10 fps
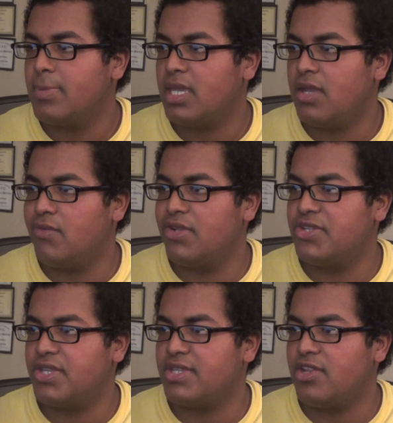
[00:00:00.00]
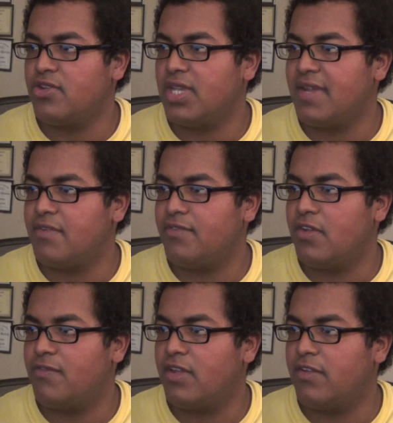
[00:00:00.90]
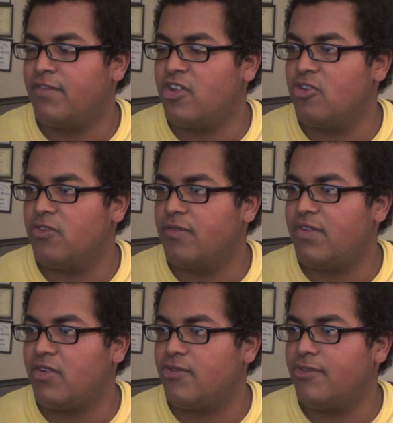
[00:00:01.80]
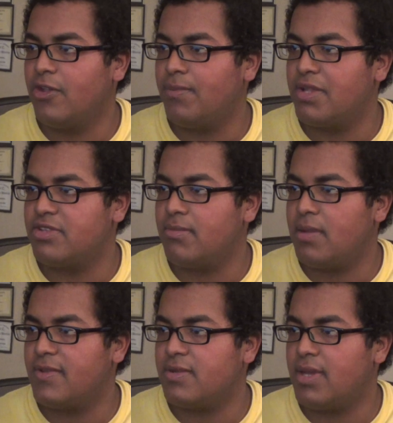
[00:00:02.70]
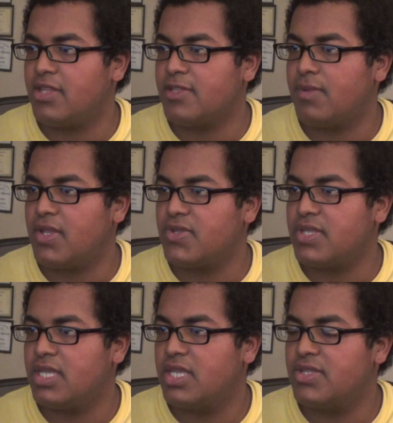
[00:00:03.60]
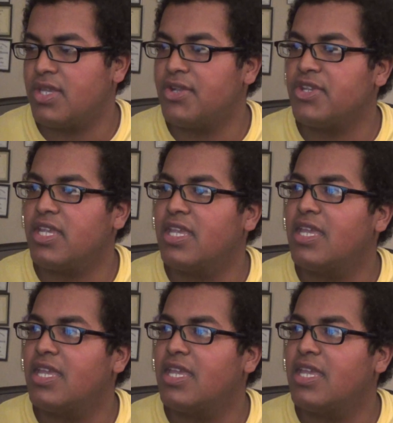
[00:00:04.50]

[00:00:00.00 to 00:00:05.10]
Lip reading: And Richu says, I know you have very few pleasant memories about this place, Sanji.